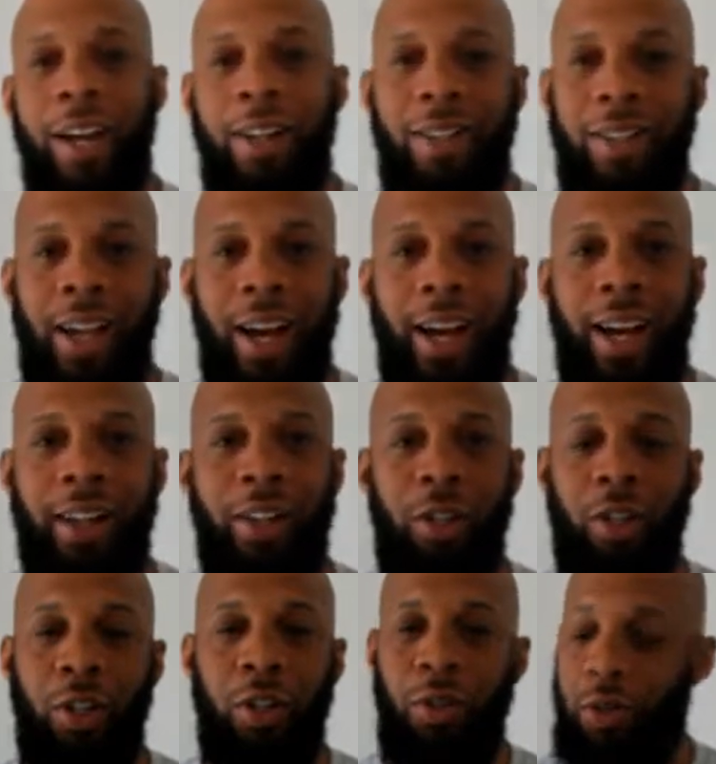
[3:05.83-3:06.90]
design.
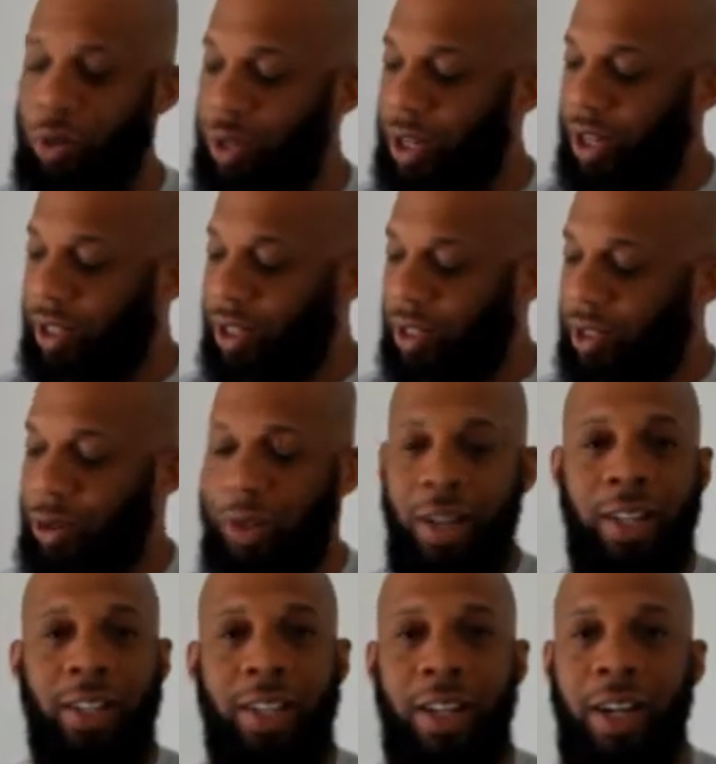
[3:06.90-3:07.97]
You cut
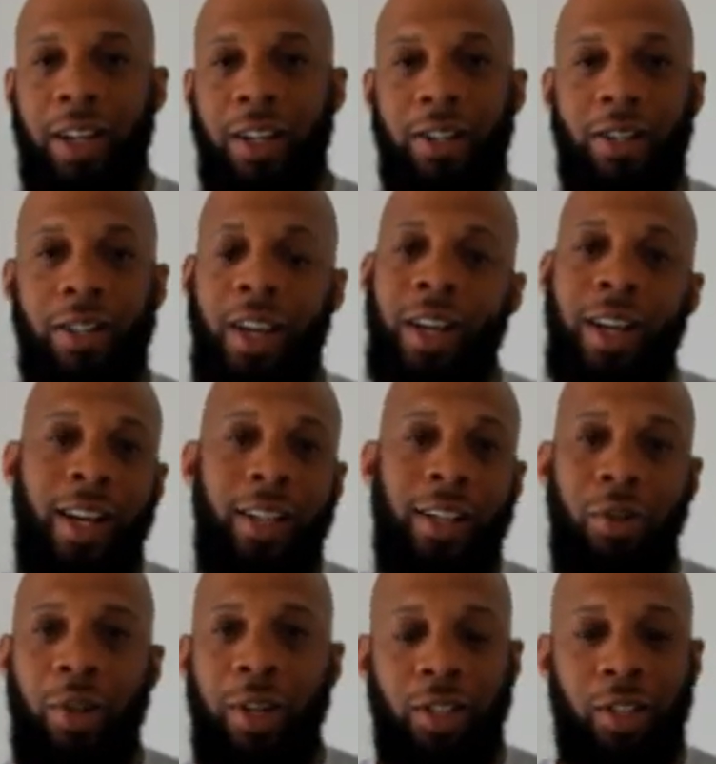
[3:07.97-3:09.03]
the letters, and
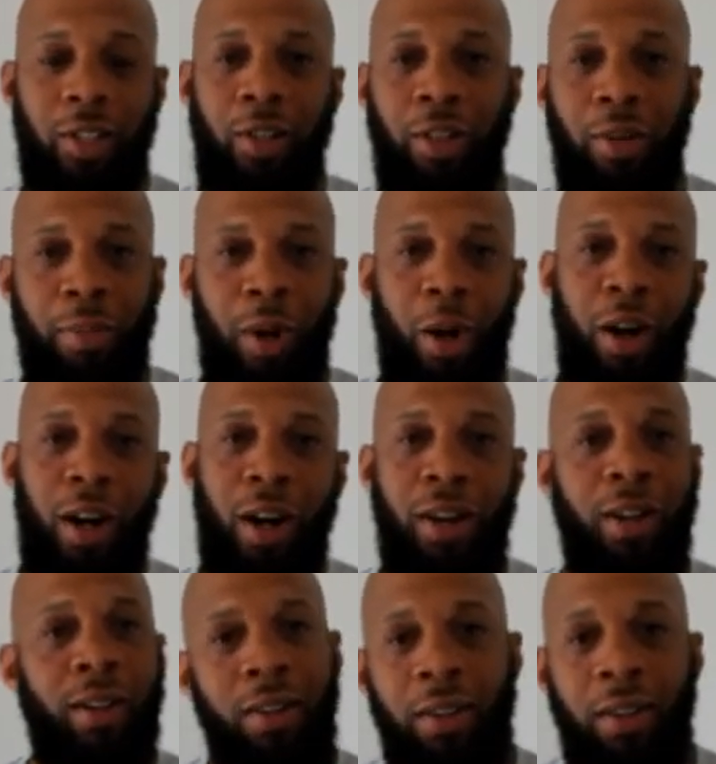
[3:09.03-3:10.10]
then you insert the
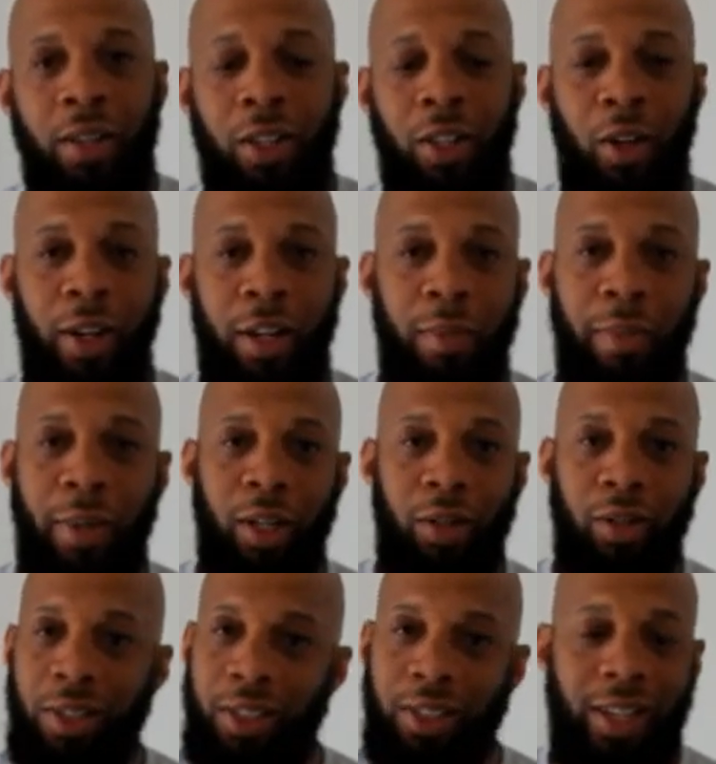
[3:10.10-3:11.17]
bar, in the
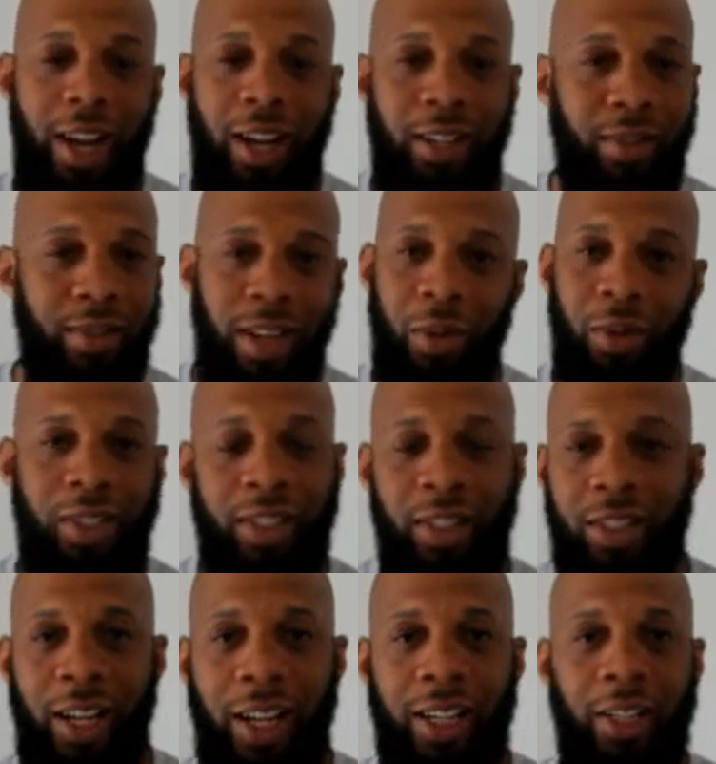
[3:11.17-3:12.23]
middle. Just that was
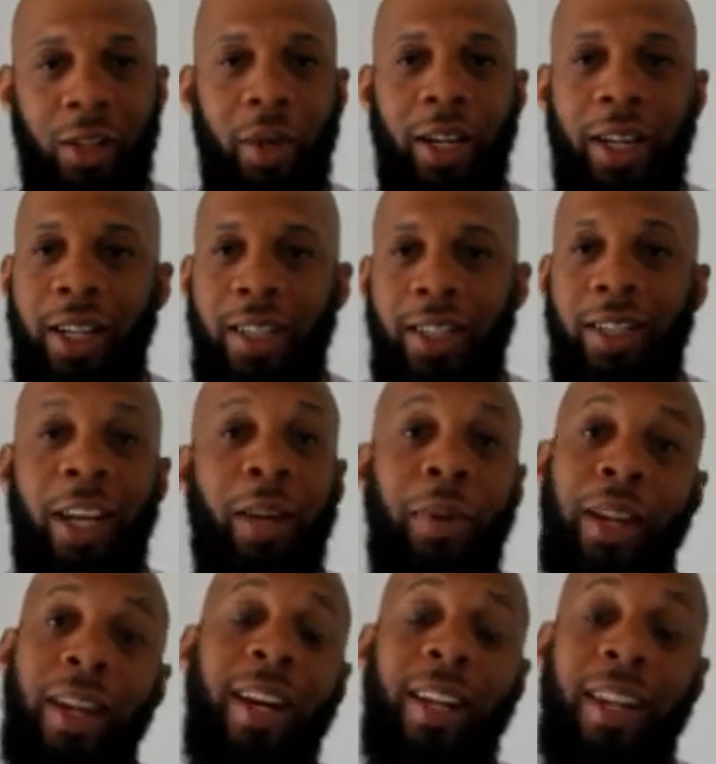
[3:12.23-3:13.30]
just like a quick and easy thing.
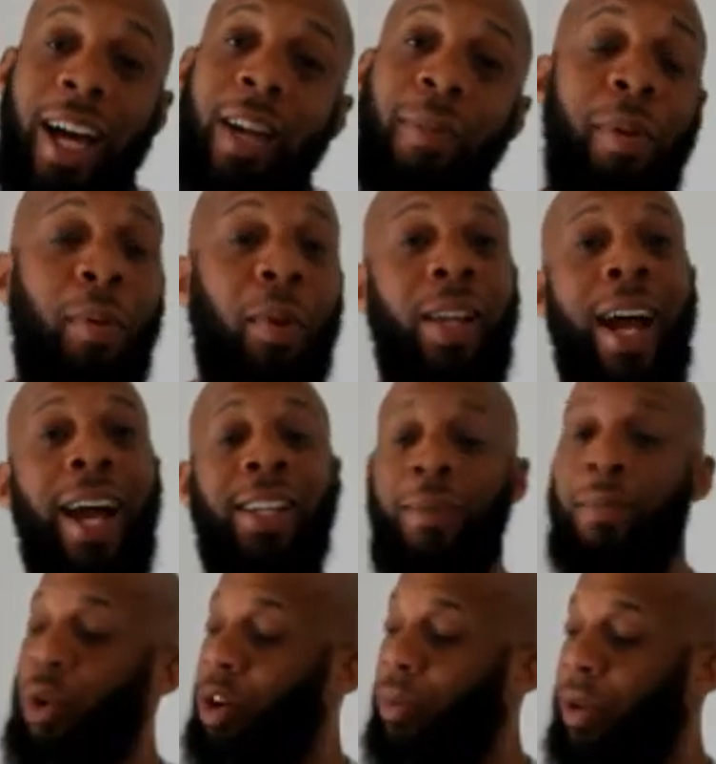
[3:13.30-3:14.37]
But a lot of people liked
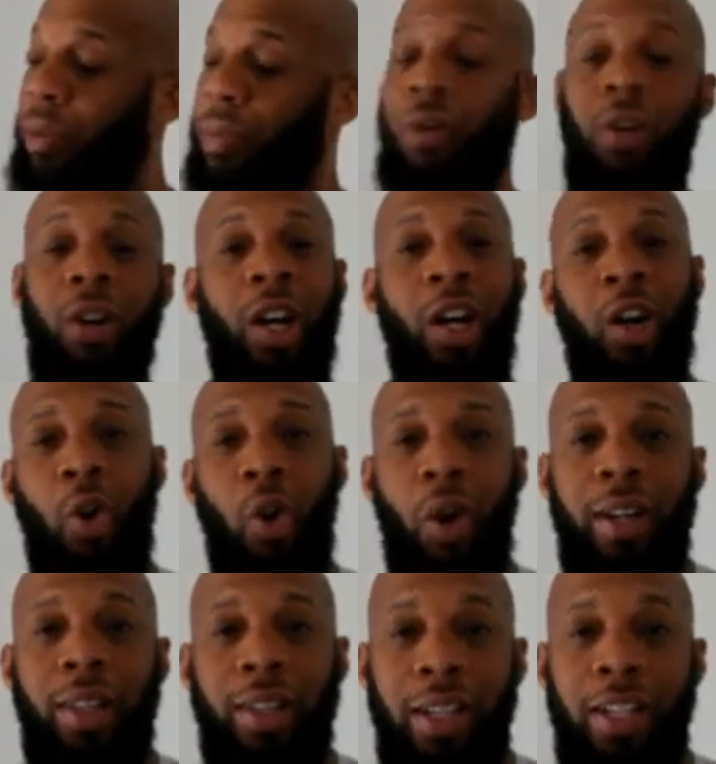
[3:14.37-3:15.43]
it. More people
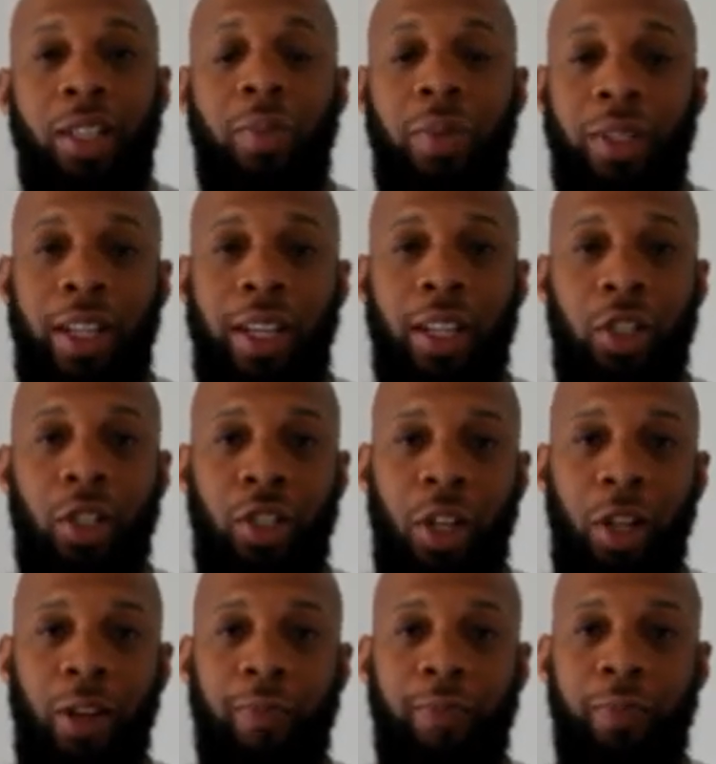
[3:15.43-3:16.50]
ordered this particular
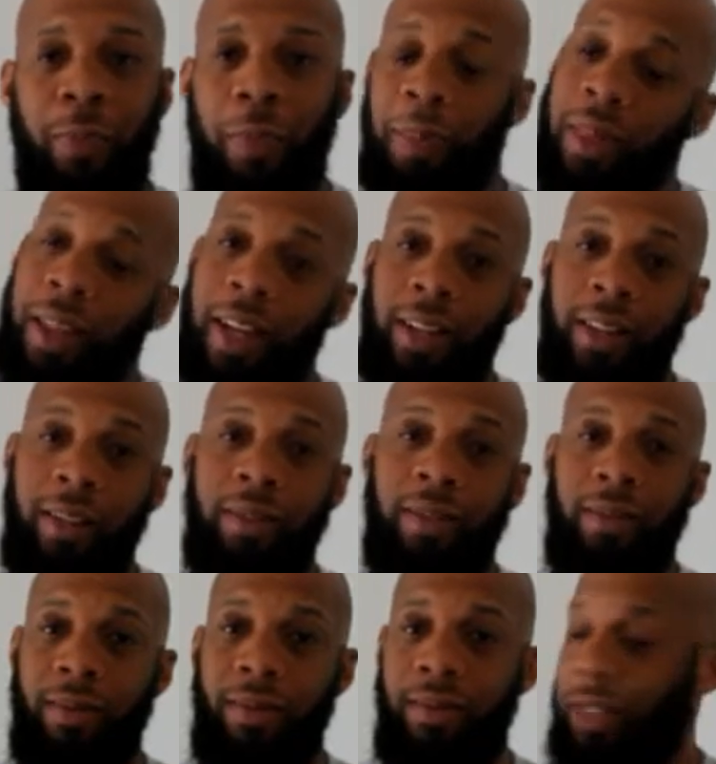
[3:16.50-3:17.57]
shirt
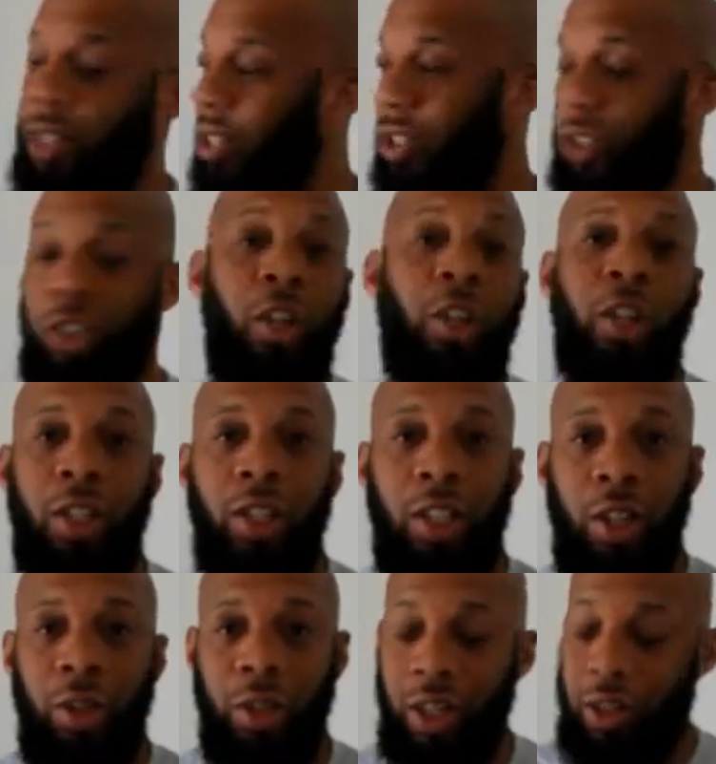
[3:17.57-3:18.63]
than the circular
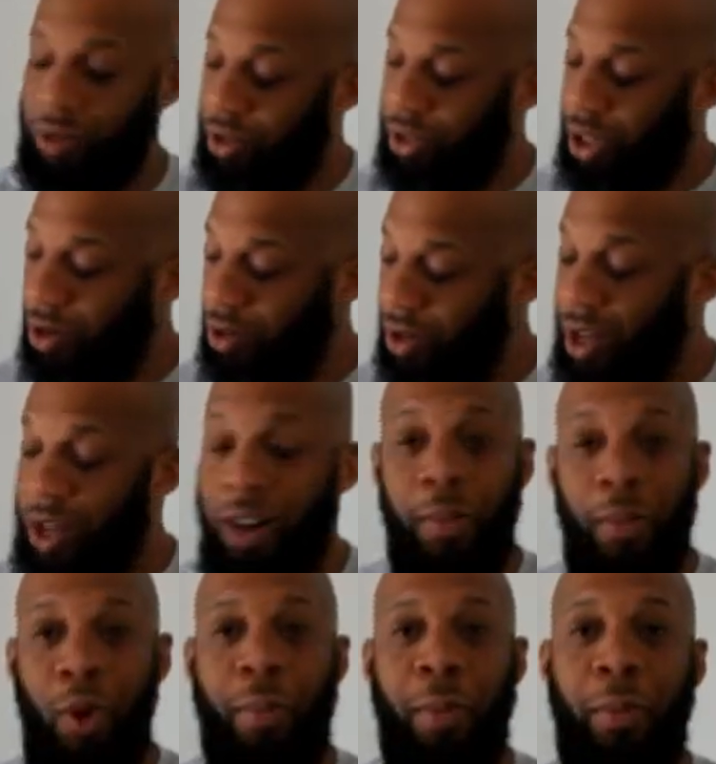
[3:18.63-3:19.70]
logo. So
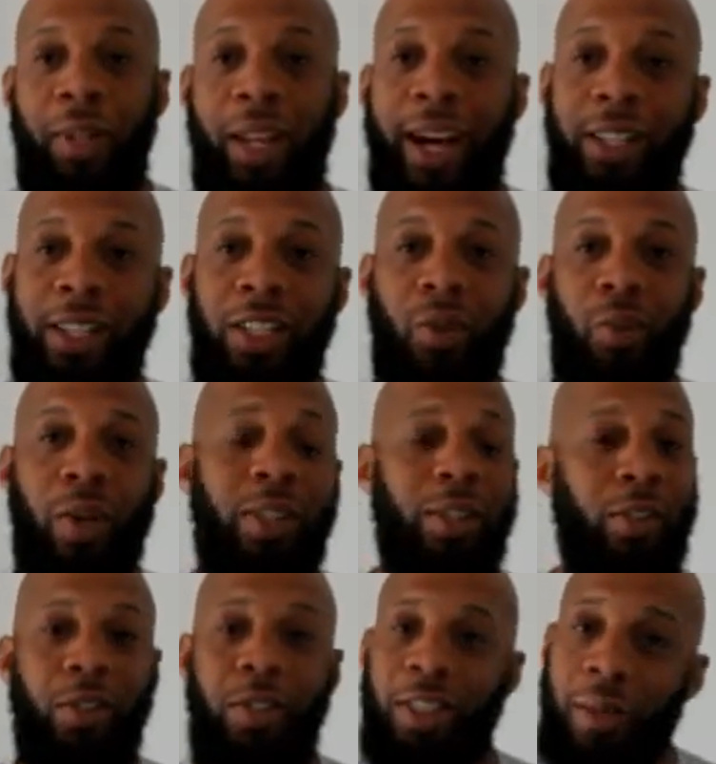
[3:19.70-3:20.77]
more people like this one.
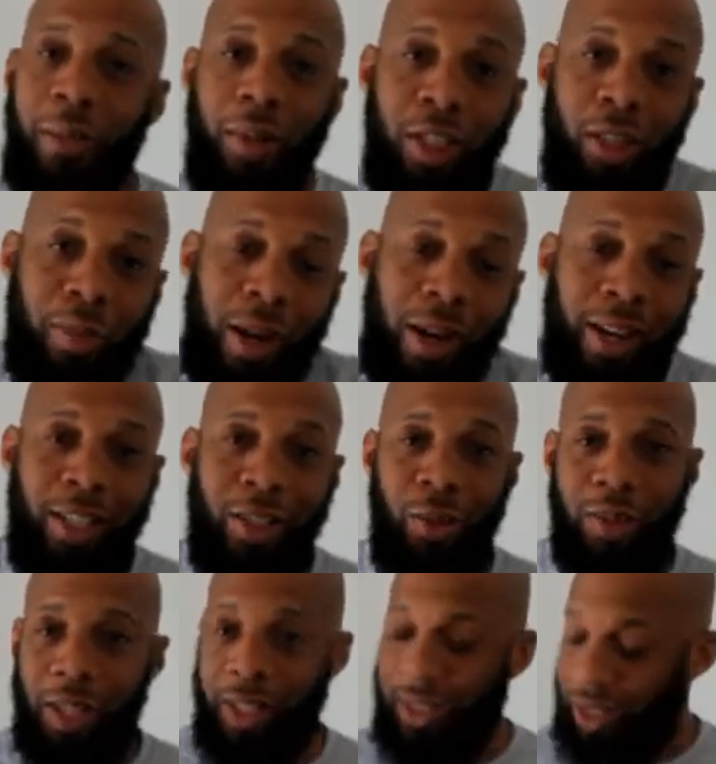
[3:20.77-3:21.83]
Simple is better. That's
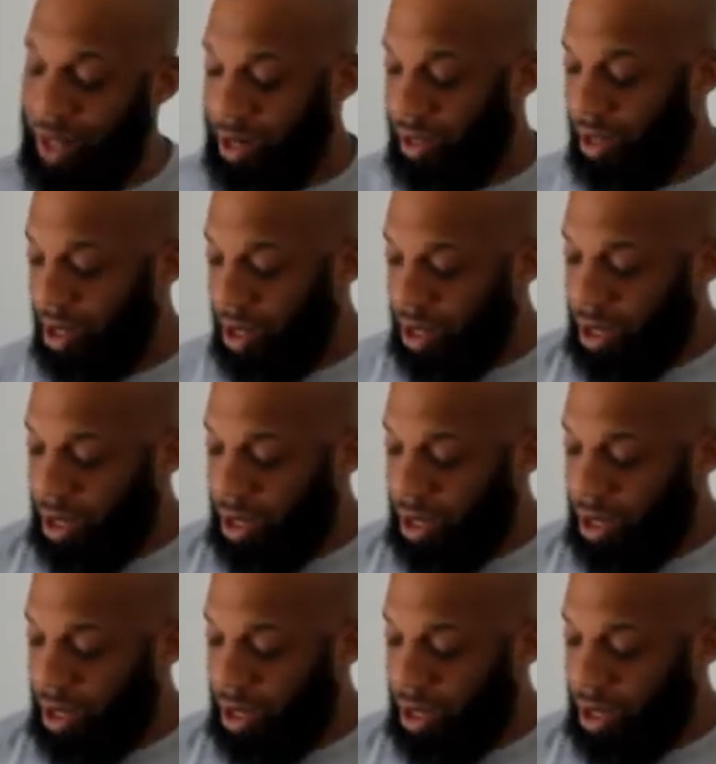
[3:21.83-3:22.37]
what they say.